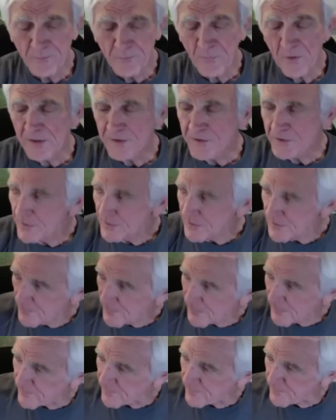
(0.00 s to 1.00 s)
I turned to
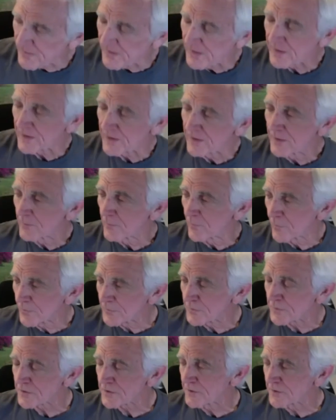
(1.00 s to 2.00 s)
my friend Bruce,